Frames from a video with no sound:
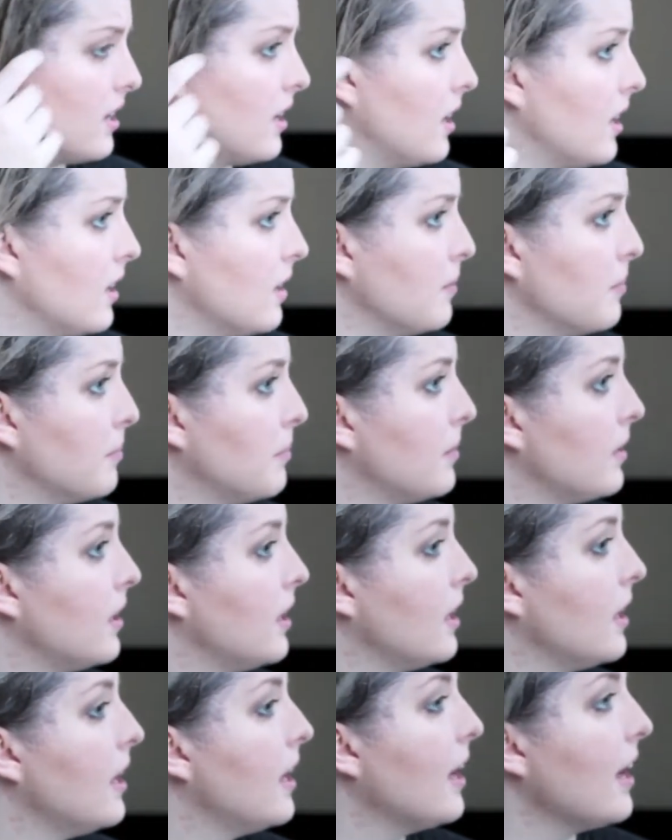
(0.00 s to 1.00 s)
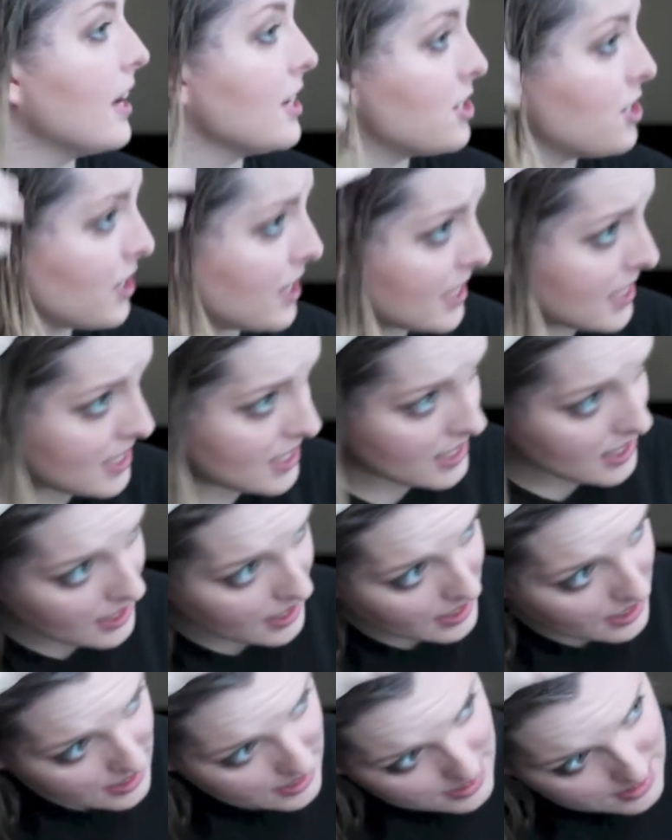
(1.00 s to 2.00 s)
As you can
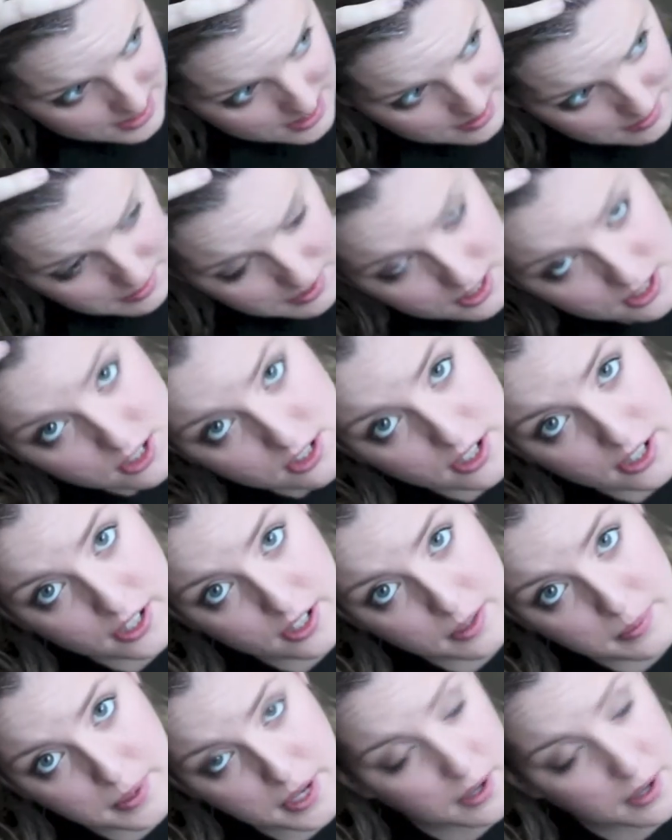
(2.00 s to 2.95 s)
see, it's much darker up